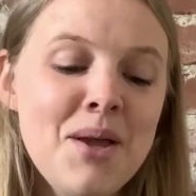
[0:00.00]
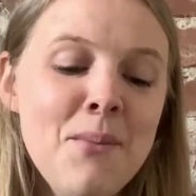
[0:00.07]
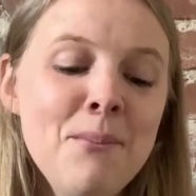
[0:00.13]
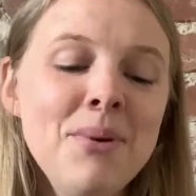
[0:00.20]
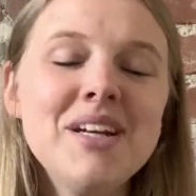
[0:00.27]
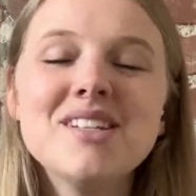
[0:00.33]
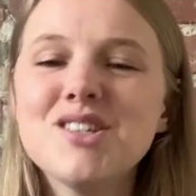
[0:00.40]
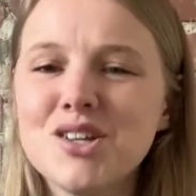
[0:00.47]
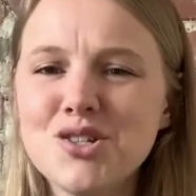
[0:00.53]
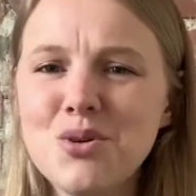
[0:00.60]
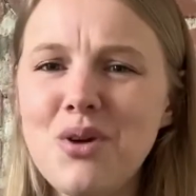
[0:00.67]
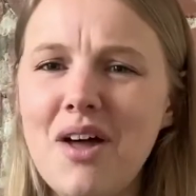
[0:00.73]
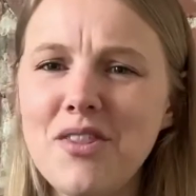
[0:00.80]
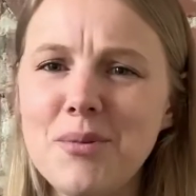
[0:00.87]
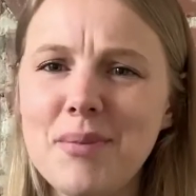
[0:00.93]
But it's also
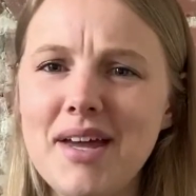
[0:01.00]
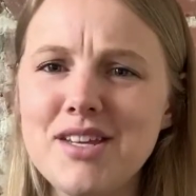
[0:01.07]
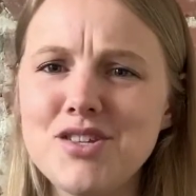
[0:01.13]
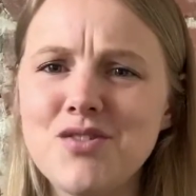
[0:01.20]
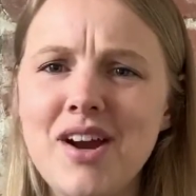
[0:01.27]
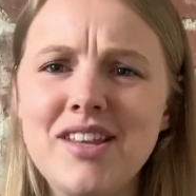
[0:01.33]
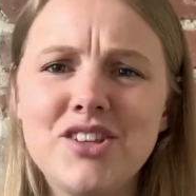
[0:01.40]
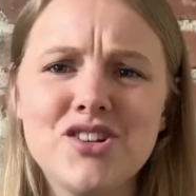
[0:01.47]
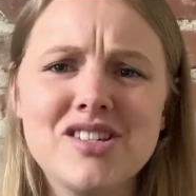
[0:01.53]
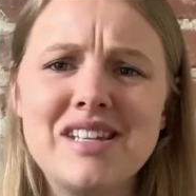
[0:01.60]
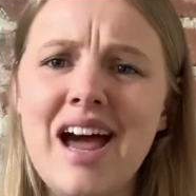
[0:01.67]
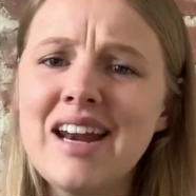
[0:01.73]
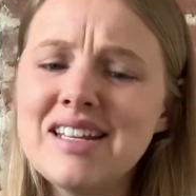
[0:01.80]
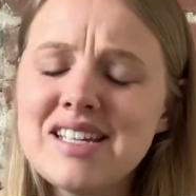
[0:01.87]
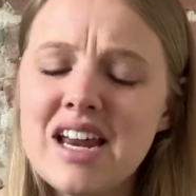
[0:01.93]
not the best, right? There's
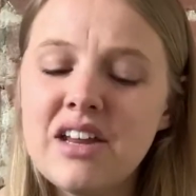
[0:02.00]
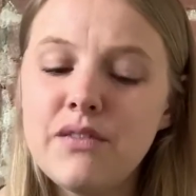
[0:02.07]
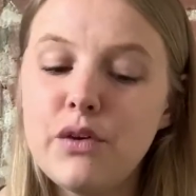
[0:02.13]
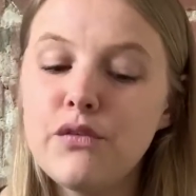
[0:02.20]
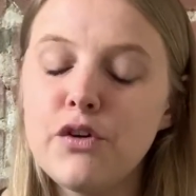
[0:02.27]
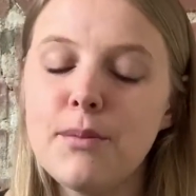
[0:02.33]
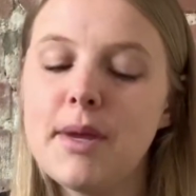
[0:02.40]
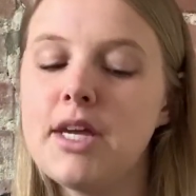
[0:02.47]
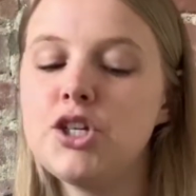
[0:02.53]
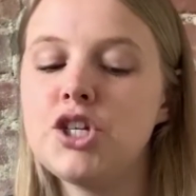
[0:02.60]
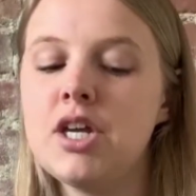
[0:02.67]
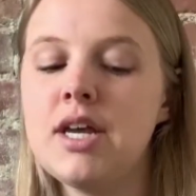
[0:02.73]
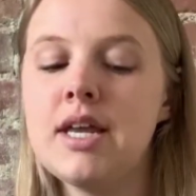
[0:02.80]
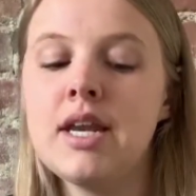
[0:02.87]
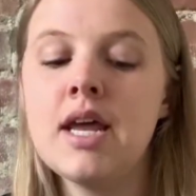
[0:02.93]
not a ton of
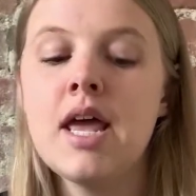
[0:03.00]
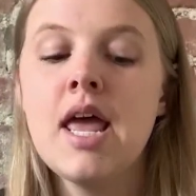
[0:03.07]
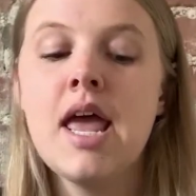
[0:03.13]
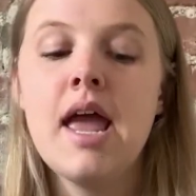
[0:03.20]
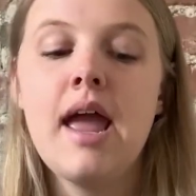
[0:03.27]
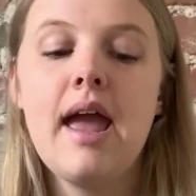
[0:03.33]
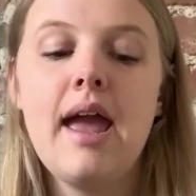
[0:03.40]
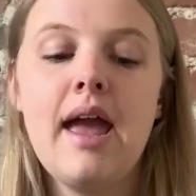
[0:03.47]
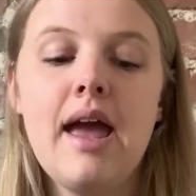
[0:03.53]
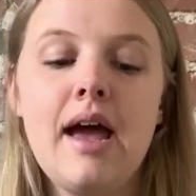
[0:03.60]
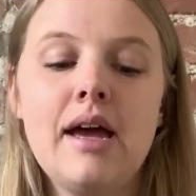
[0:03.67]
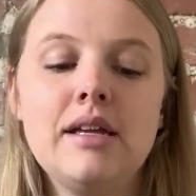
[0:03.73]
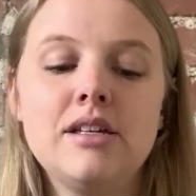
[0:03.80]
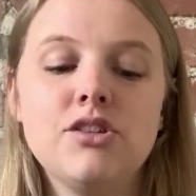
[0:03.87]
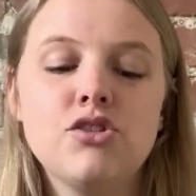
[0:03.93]
information
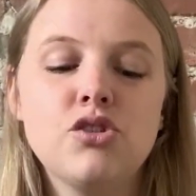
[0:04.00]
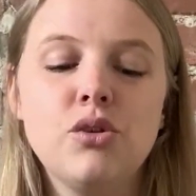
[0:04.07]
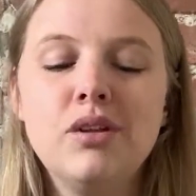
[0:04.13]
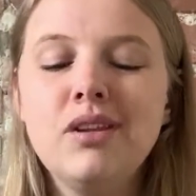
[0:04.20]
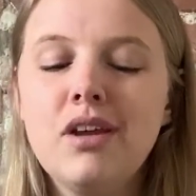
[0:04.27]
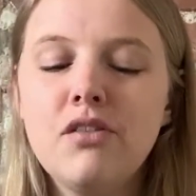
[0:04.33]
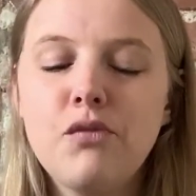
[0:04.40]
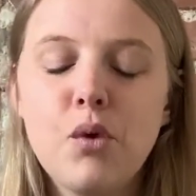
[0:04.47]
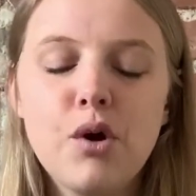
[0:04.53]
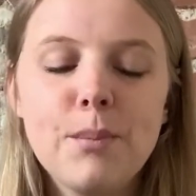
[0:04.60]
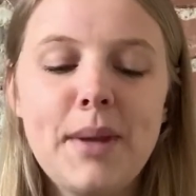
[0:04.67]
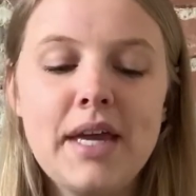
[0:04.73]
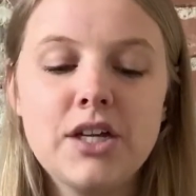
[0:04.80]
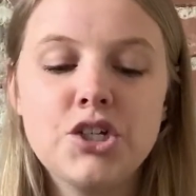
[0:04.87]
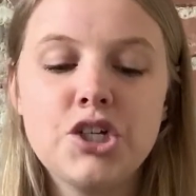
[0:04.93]
and there's only like 4
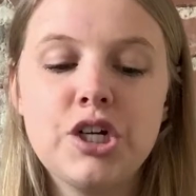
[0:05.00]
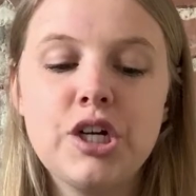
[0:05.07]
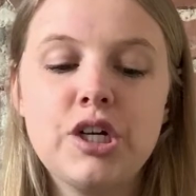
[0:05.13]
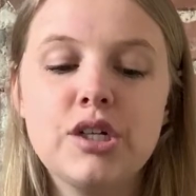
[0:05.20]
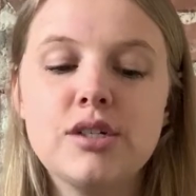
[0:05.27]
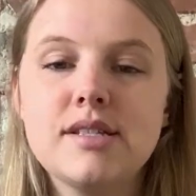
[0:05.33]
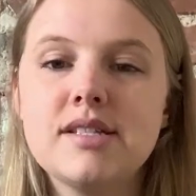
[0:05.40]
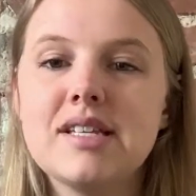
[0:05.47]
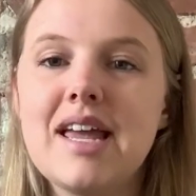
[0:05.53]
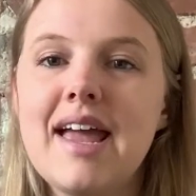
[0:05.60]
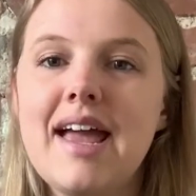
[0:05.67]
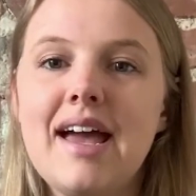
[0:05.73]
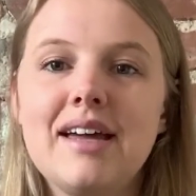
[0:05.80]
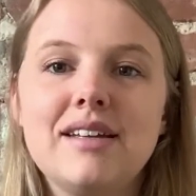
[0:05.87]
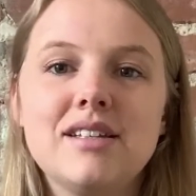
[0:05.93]
pictures
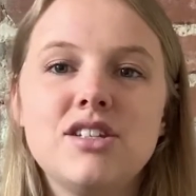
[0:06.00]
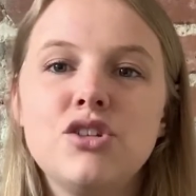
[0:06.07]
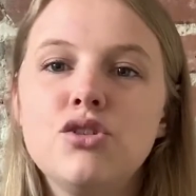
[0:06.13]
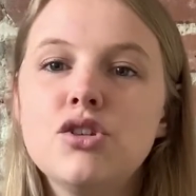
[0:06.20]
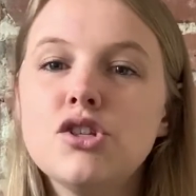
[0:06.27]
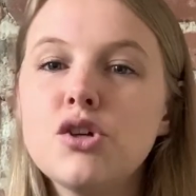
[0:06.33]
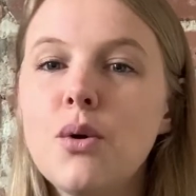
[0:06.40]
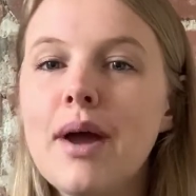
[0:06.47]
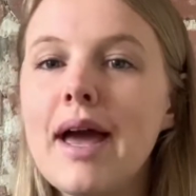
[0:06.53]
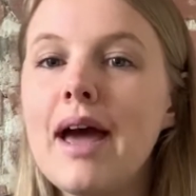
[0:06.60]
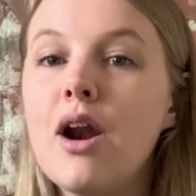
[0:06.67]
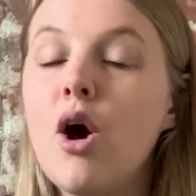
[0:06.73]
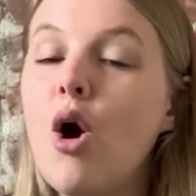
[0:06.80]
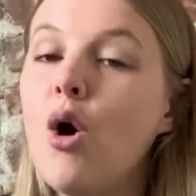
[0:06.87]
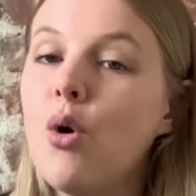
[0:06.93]
and you just don't
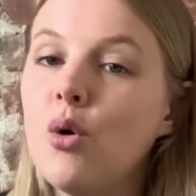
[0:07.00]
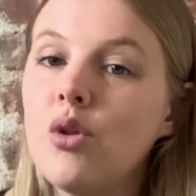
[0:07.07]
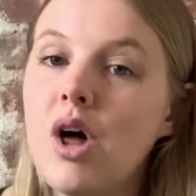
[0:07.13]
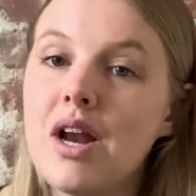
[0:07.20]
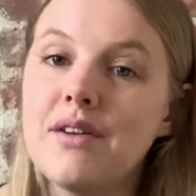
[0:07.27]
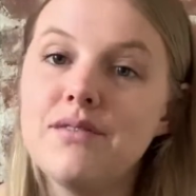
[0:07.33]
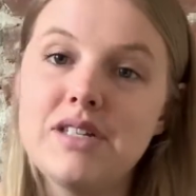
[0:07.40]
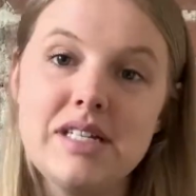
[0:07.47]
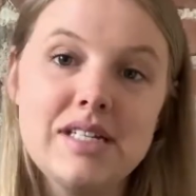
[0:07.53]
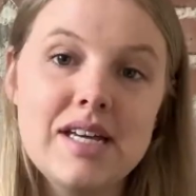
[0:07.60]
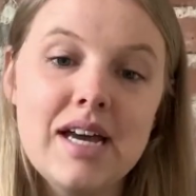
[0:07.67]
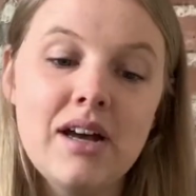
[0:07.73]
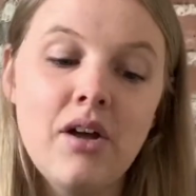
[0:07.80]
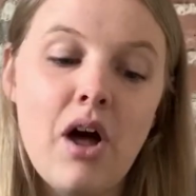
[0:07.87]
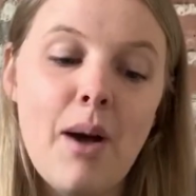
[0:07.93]
get a whole lot of
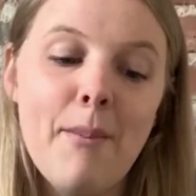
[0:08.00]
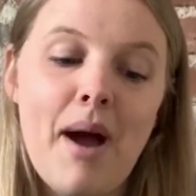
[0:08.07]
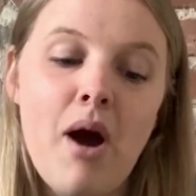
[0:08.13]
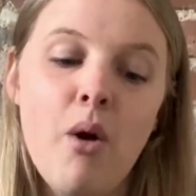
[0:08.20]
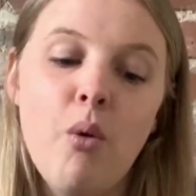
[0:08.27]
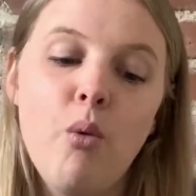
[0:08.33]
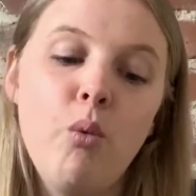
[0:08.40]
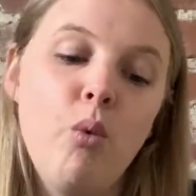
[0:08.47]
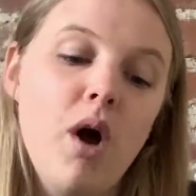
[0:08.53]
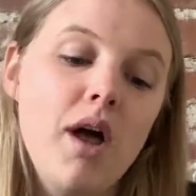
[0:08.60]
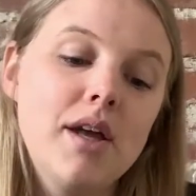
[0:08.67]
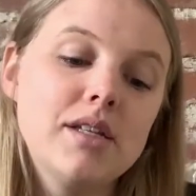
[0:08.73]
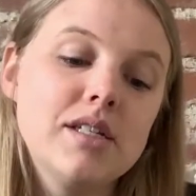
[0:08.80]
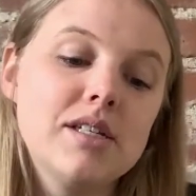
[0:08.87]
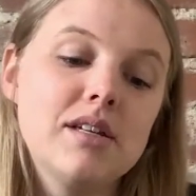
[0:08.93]
detail about
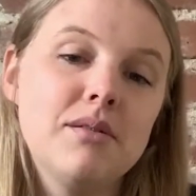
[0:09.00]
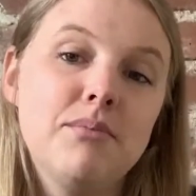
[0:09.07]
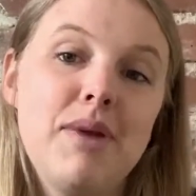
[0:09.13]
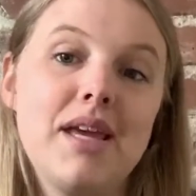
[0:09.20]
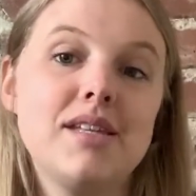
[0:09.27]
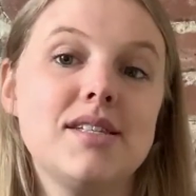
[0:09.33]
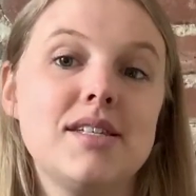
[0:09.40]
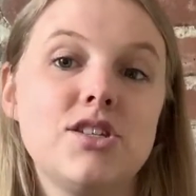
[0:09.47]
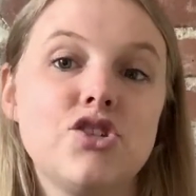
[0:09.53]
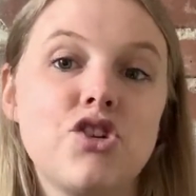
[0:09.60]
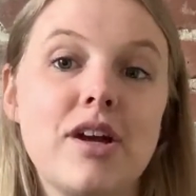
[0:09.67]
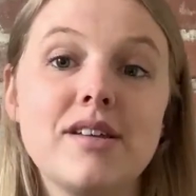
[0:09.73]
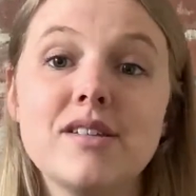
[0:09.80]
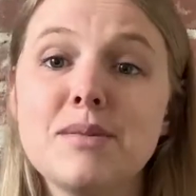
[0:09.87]
what makes this dress